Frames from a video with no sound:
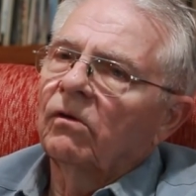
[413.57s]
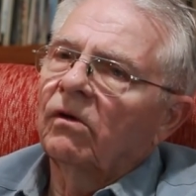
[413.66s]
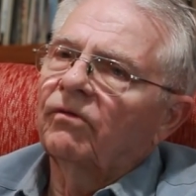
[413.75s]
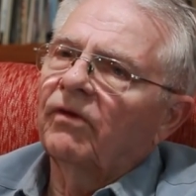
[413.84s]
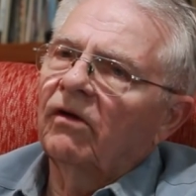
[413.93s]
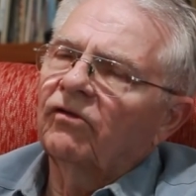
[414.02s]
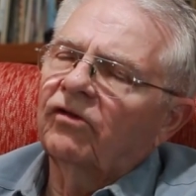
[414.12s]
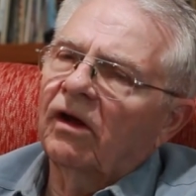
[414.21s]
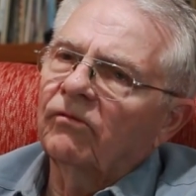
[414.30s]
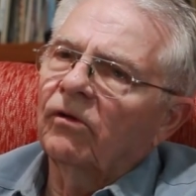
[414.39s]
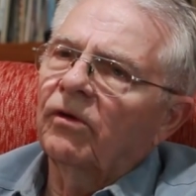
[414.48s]
We found
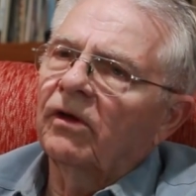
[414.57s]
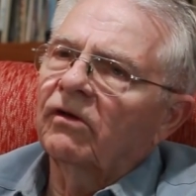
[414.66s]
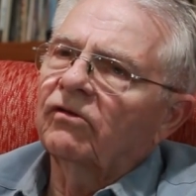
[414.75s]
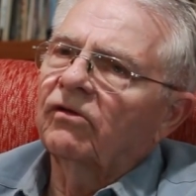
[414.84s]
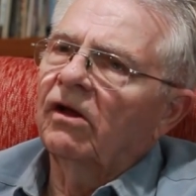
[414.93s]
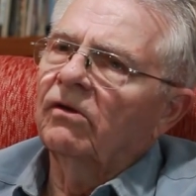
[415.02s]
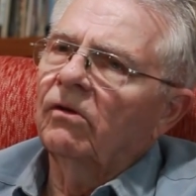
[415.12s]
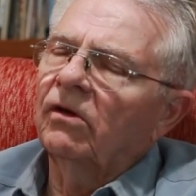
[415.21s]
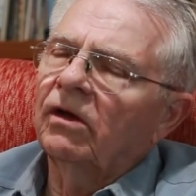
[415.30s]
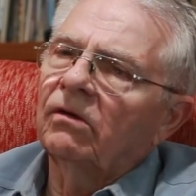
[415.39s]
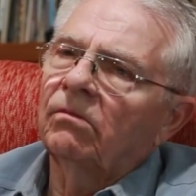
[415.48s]
several things, not
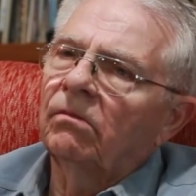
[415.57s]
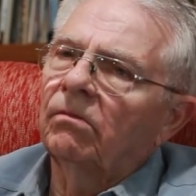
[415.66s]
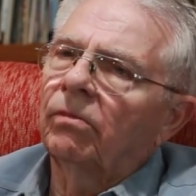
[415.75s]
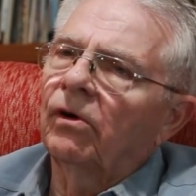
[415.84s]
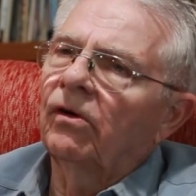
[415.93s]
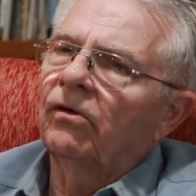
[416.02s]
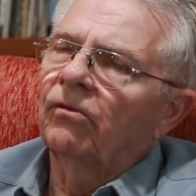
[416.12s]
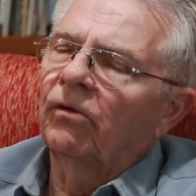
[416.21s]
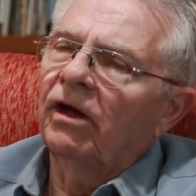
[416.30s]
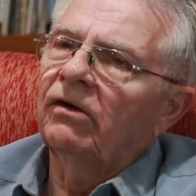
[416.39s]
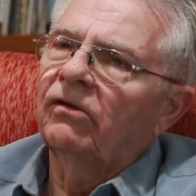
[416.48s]
only burned
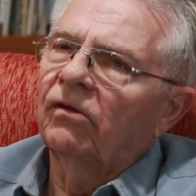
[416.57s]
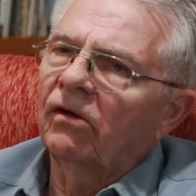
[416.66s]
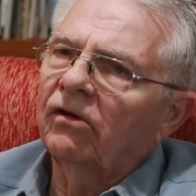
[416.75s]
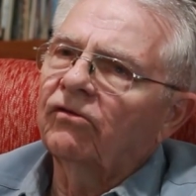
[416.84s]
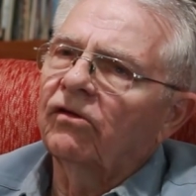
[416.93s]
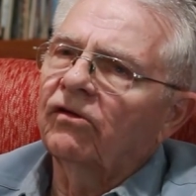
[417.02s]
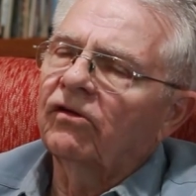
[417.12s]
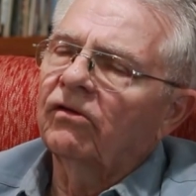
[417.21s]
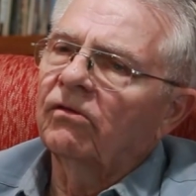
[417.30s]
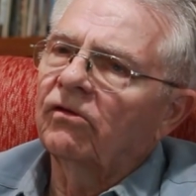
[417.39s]
reed torches,